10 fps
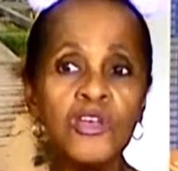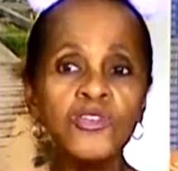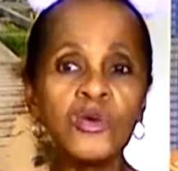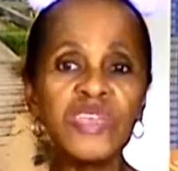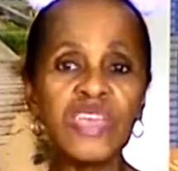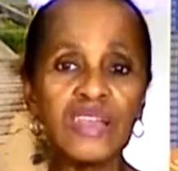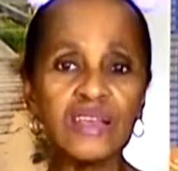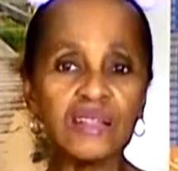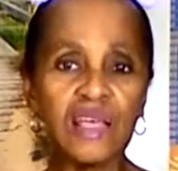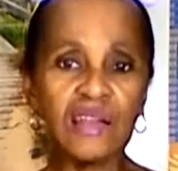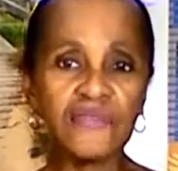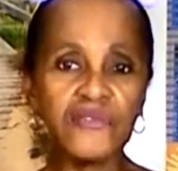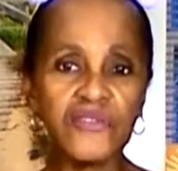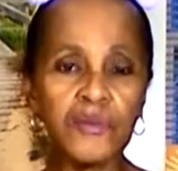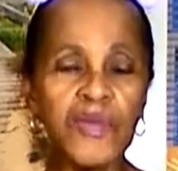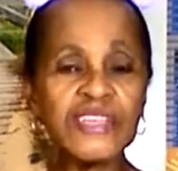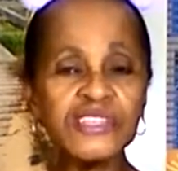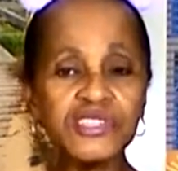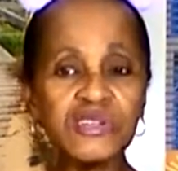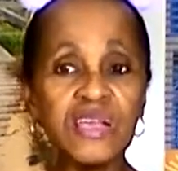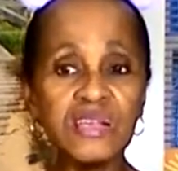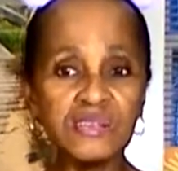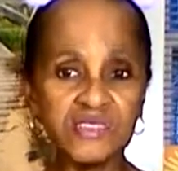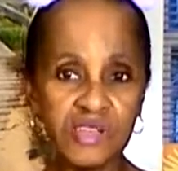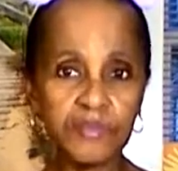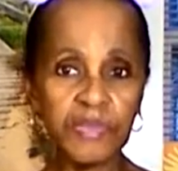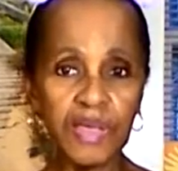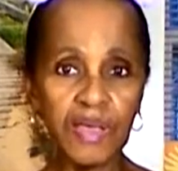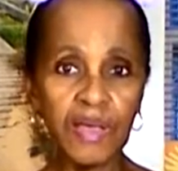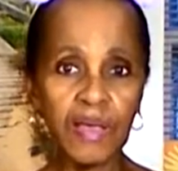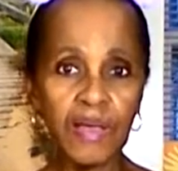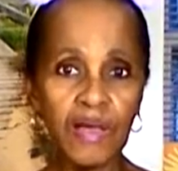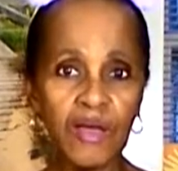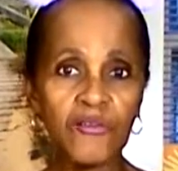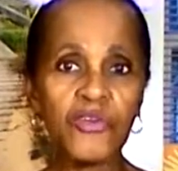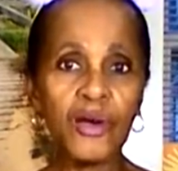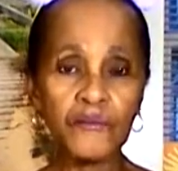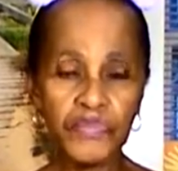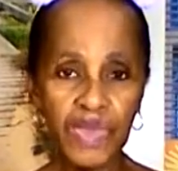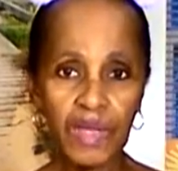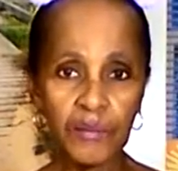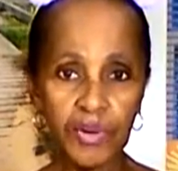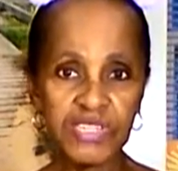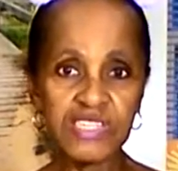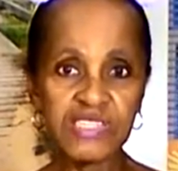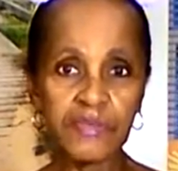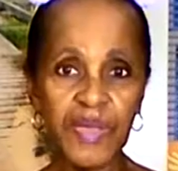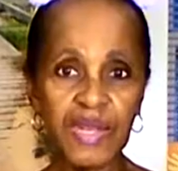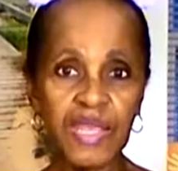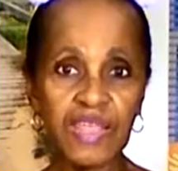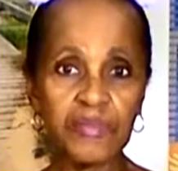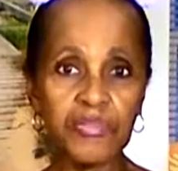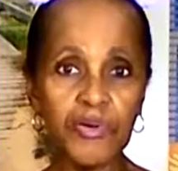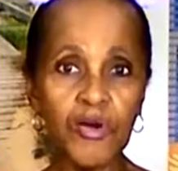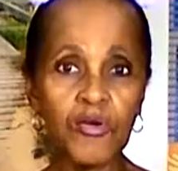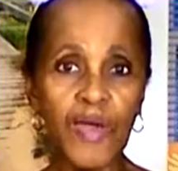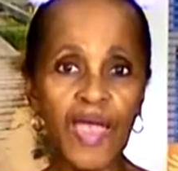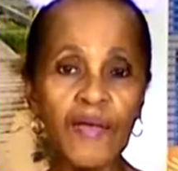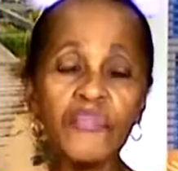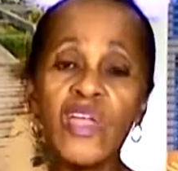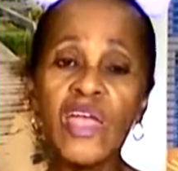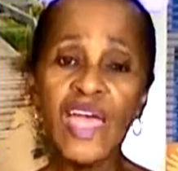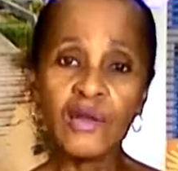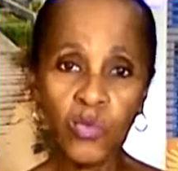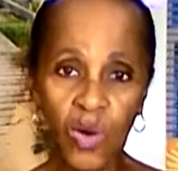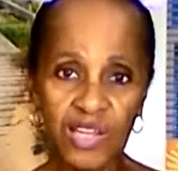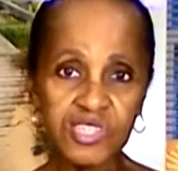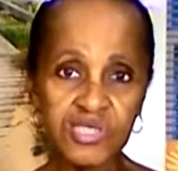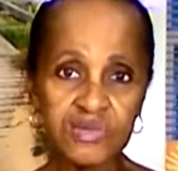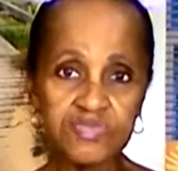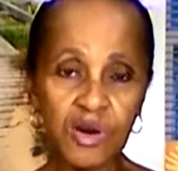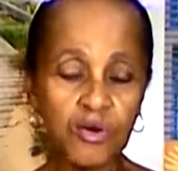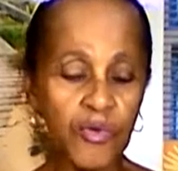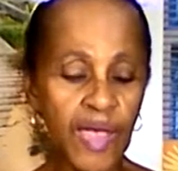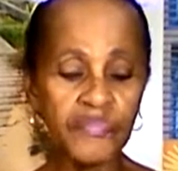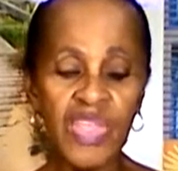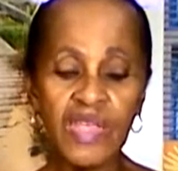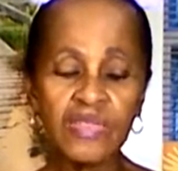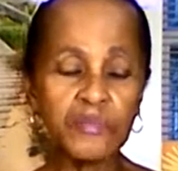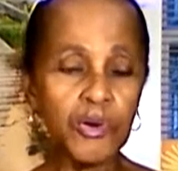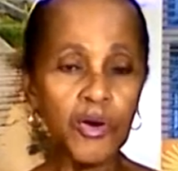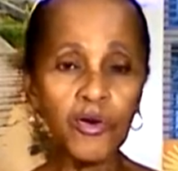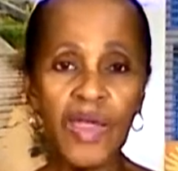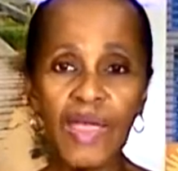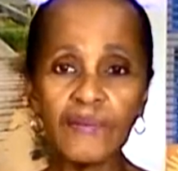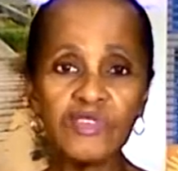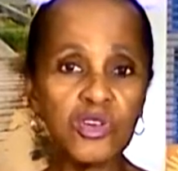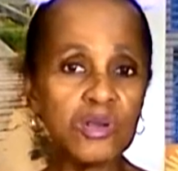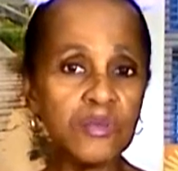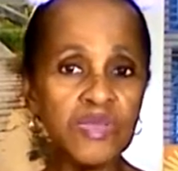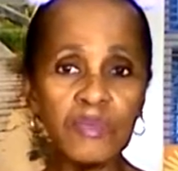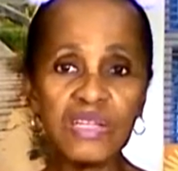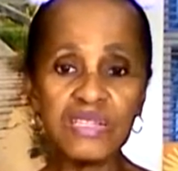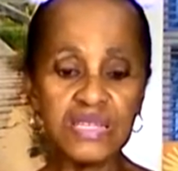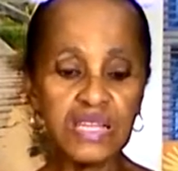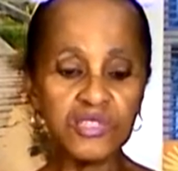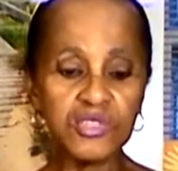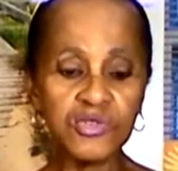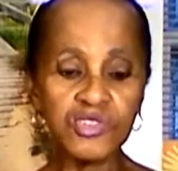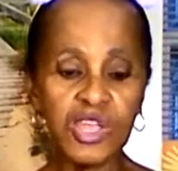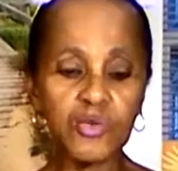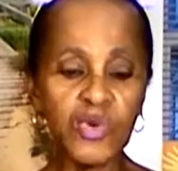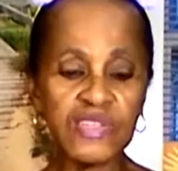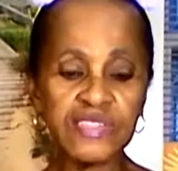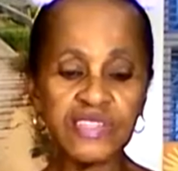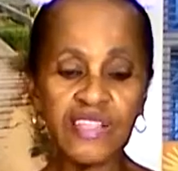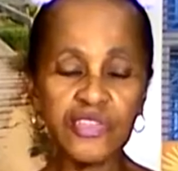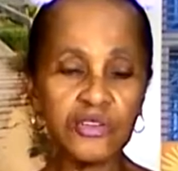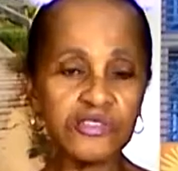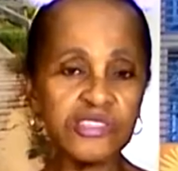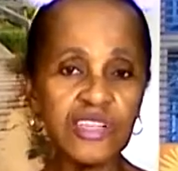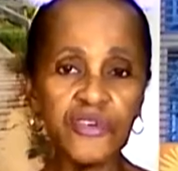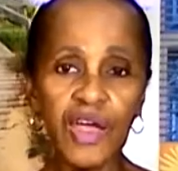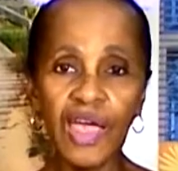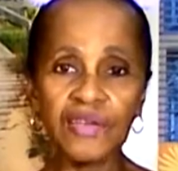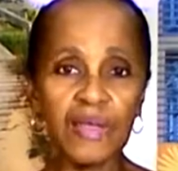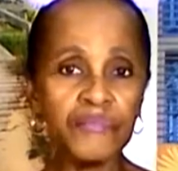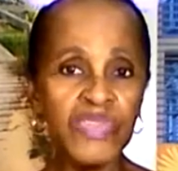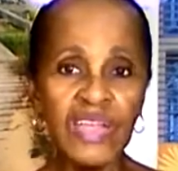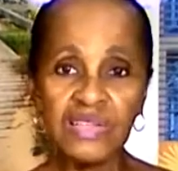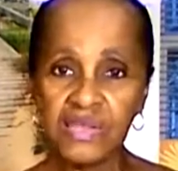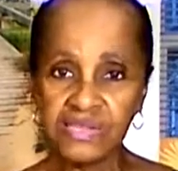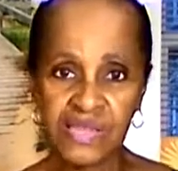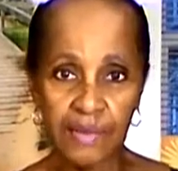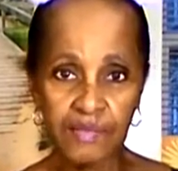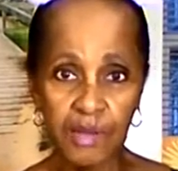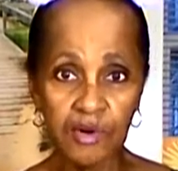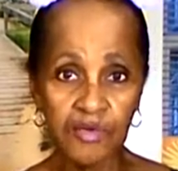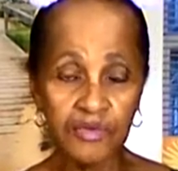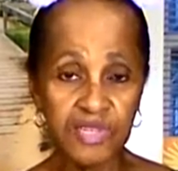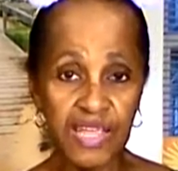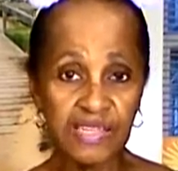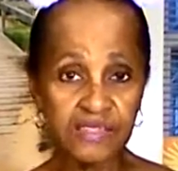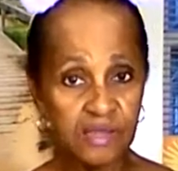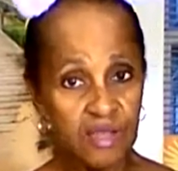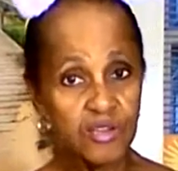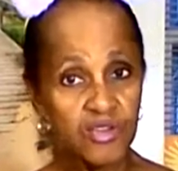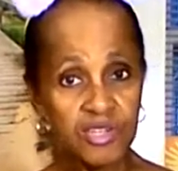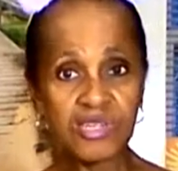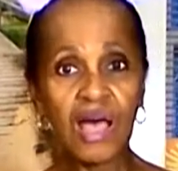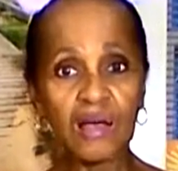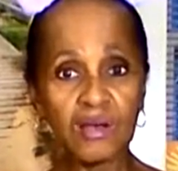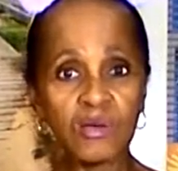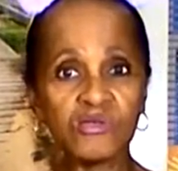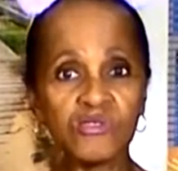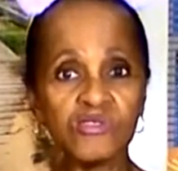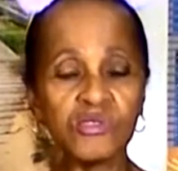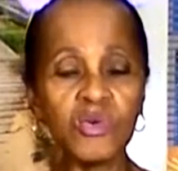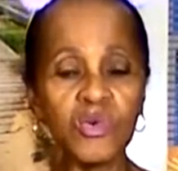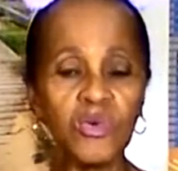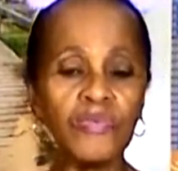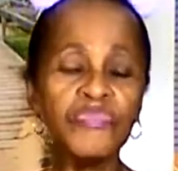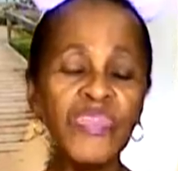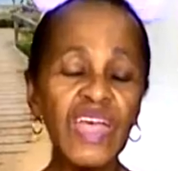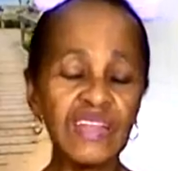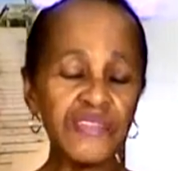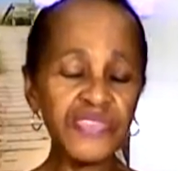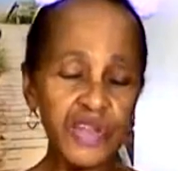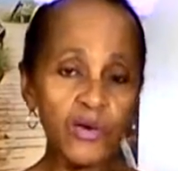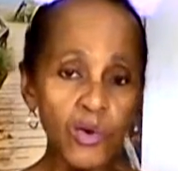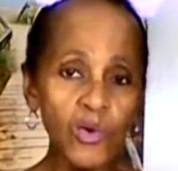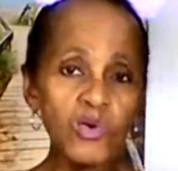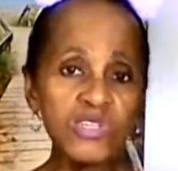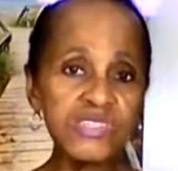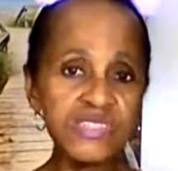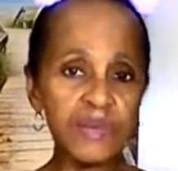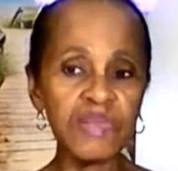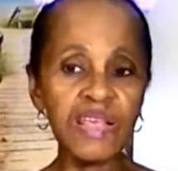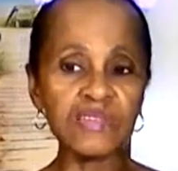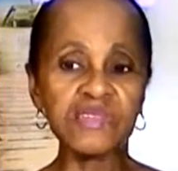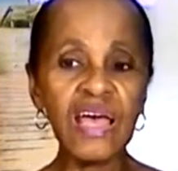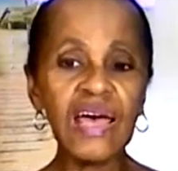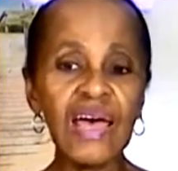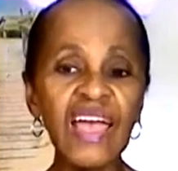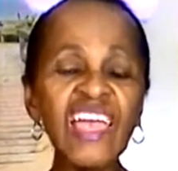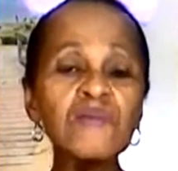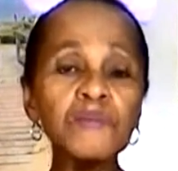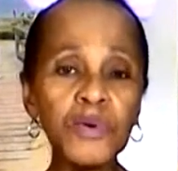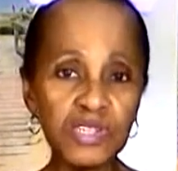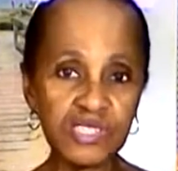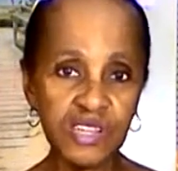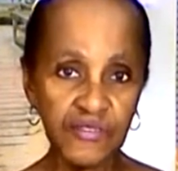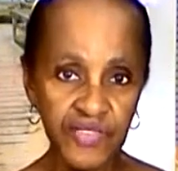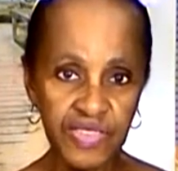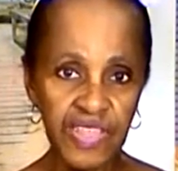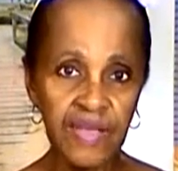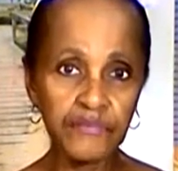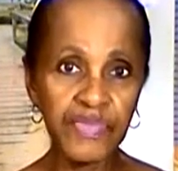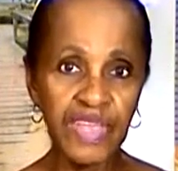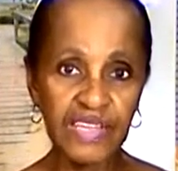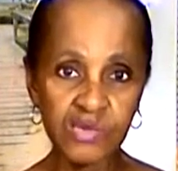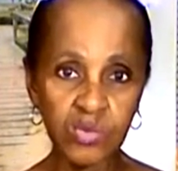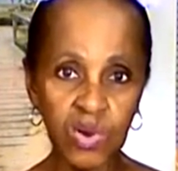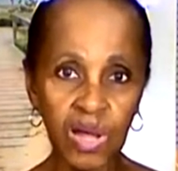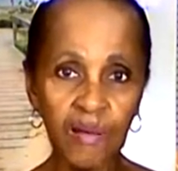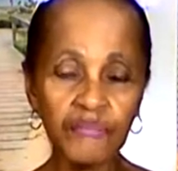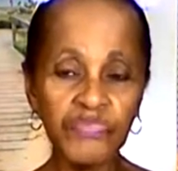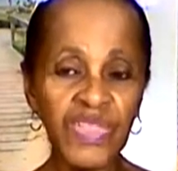You'll be getting a lot of information simply from participating in the program and watching the program. The program is going to be Monday, Tuesday, Wednesday, Thursday, Friday, the same number of days your child goes to school. And if there are older siblings, I have books for them as well.